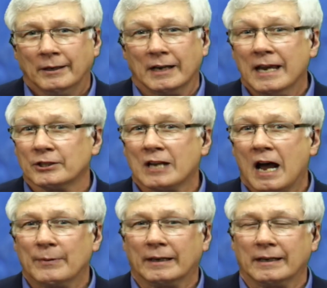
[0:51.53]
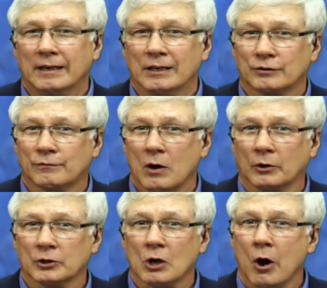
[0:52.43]
Today's topic is
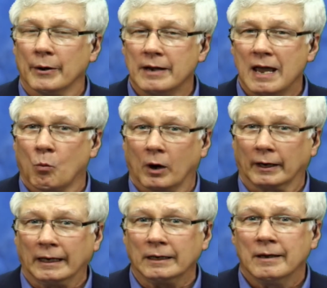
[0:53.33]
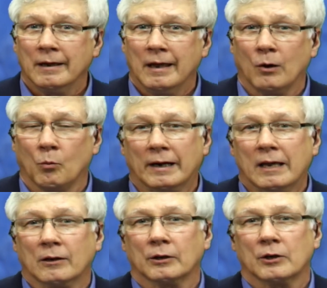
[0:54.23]
focused on networking. I want
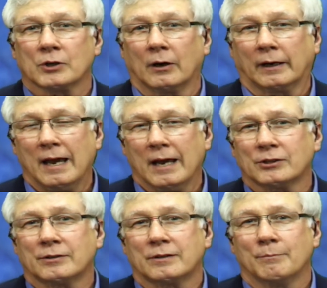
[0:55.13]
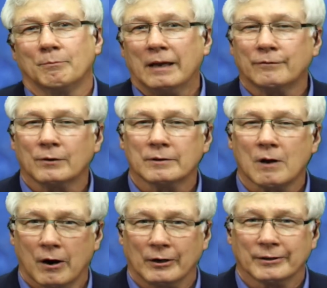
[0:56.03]
to introduce our guest, Manfred
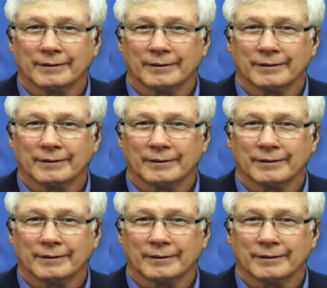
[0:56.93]
Arndt.